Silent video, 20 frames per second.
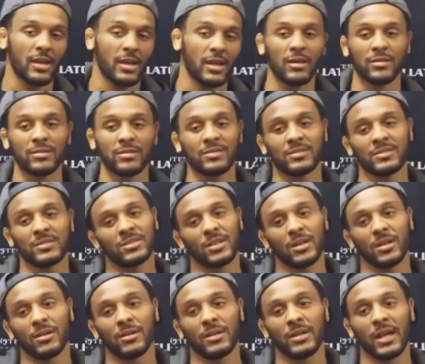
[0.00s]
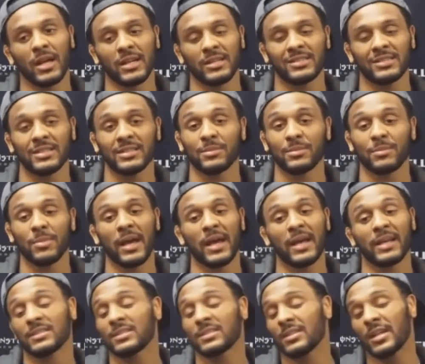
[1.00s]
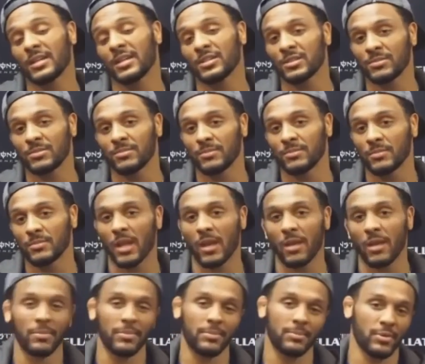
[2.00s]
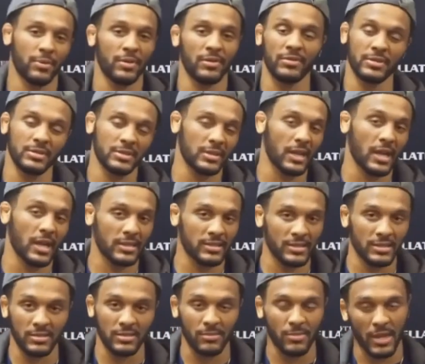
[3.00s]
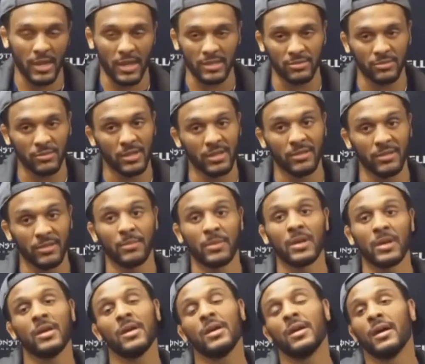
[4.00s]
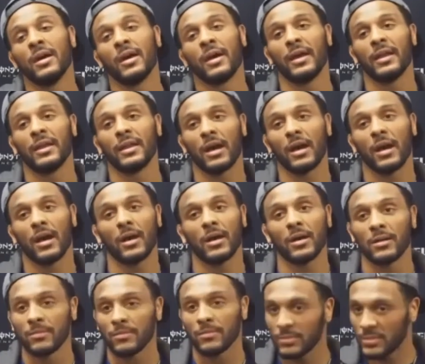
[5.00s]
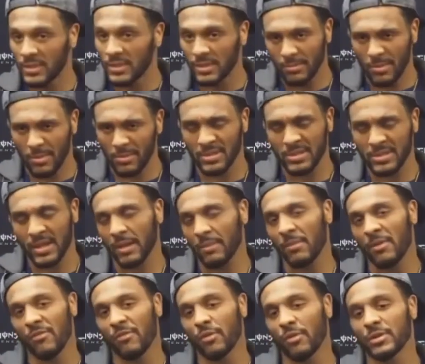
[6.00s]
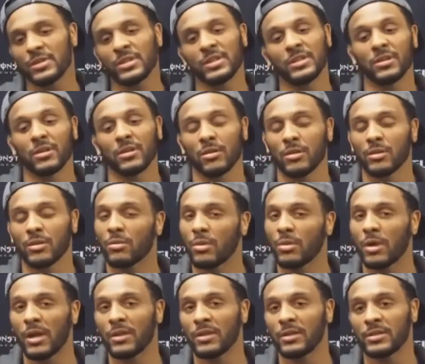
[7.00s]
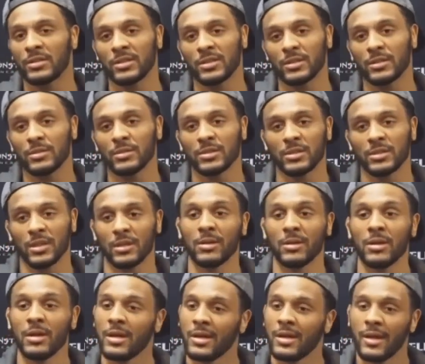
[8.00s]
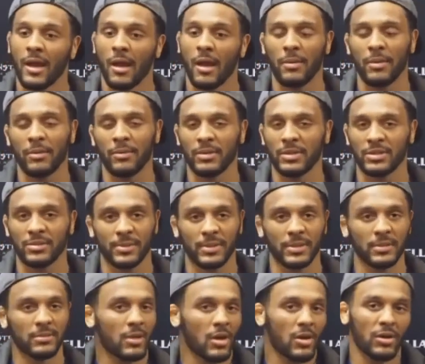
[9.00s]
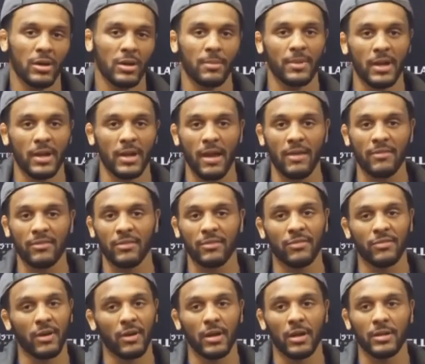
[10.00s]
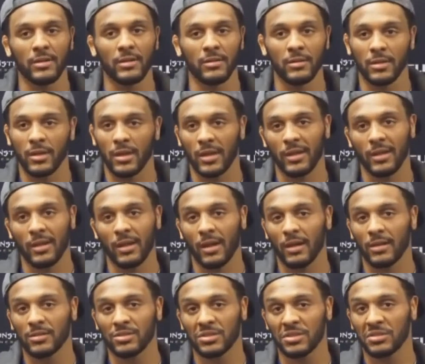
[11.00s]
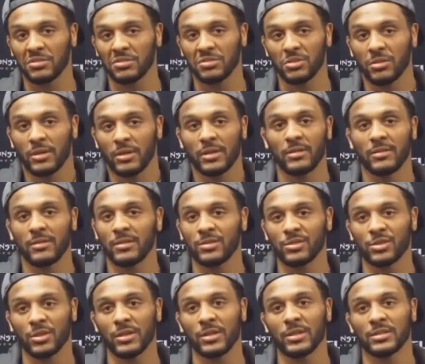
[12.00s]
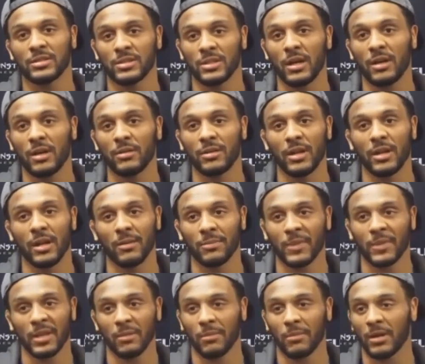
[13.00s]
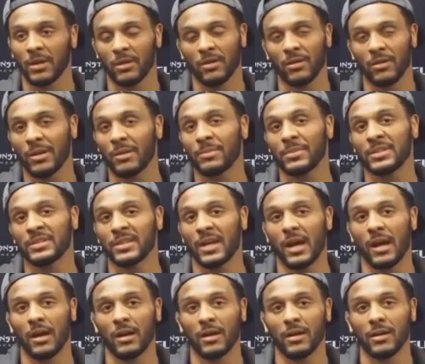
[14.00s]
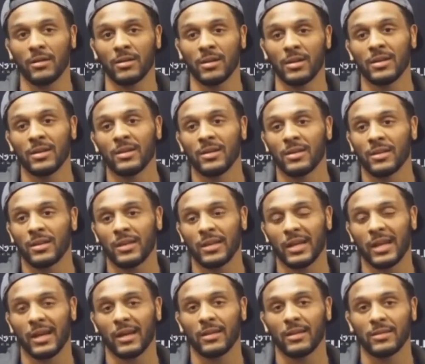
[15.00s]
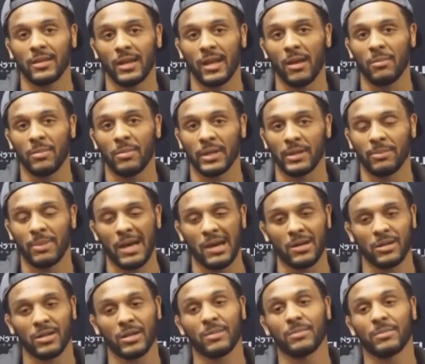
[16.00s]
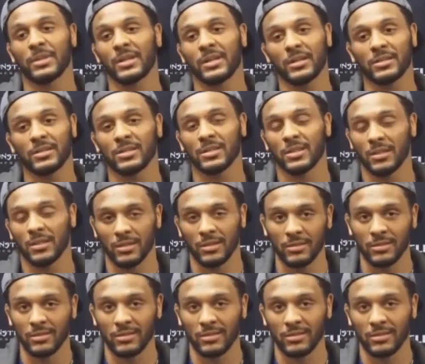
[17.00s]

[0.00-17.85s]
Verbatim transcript: goes, so he got a season pass, and I just previously got a season pass with him. And I've been taking my 14-year-old little brother too. So, I mean, we've just been going up there having fun and just enjoying the snow. You know, I'm thinking about going up to Tahoe. They got big powder up there, so.